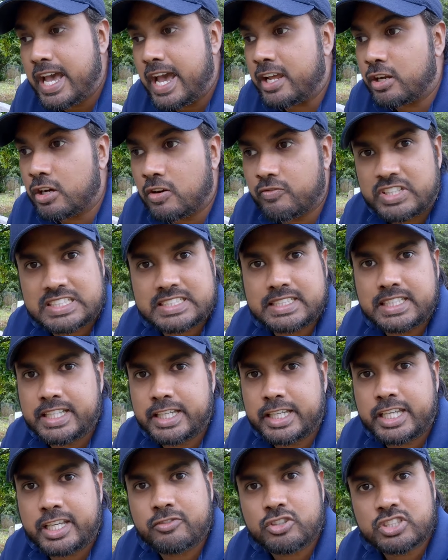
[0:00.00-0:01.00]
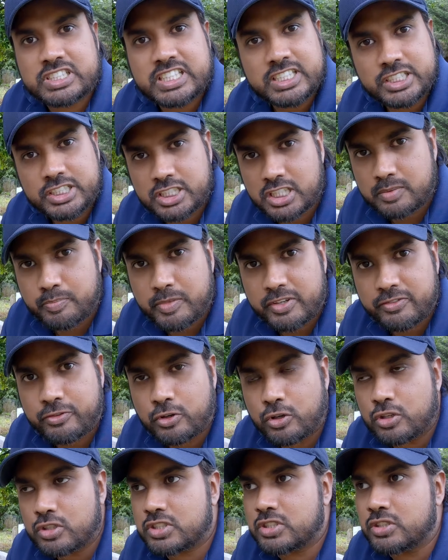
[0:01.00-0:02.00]
And obviously he was injured
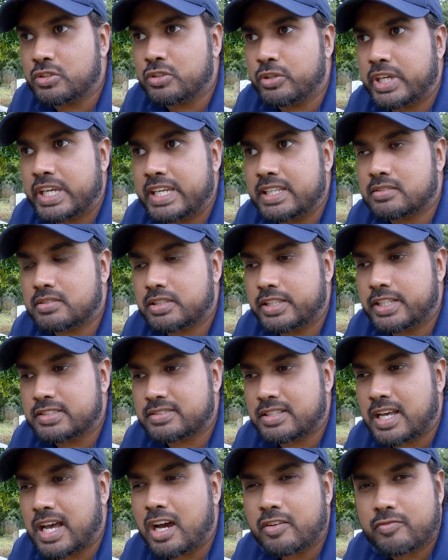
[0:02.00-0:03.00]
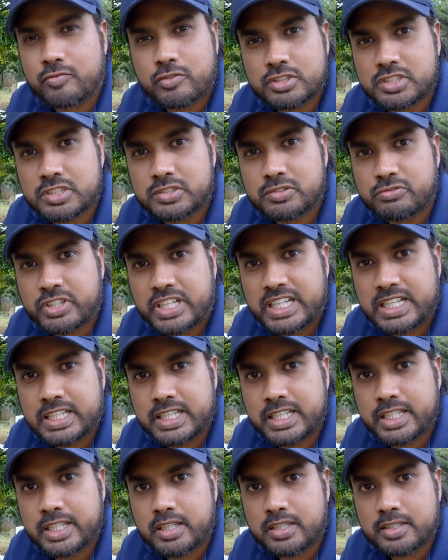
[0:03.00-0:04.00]
before, so his heart wasn't
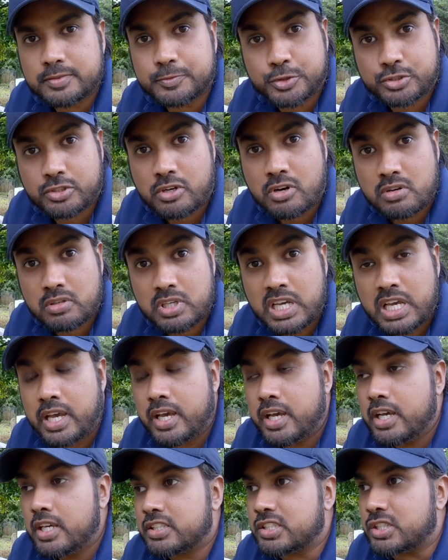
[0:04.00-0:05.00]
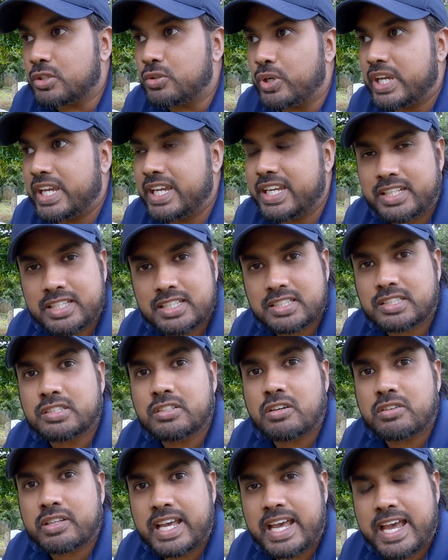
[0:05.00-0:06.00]
really strong, so he
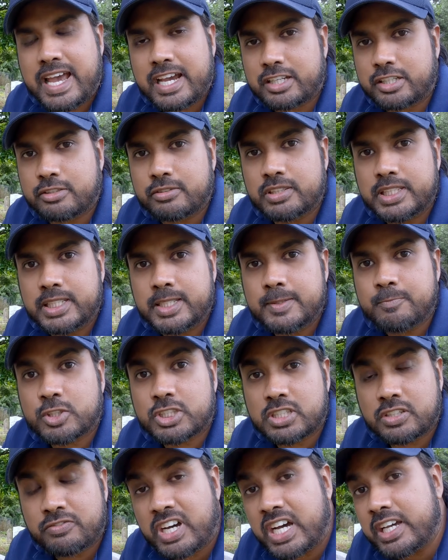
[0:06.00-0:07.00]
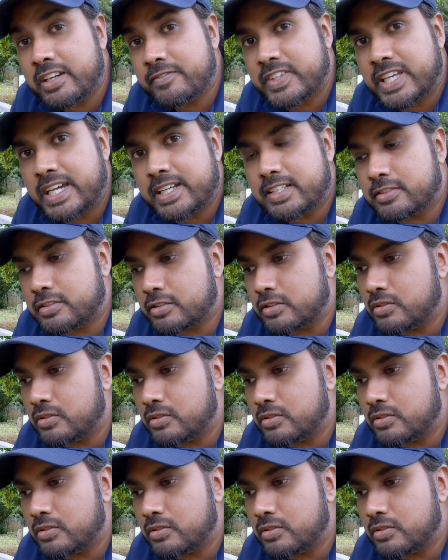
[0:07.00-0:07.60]
does not actually survive that.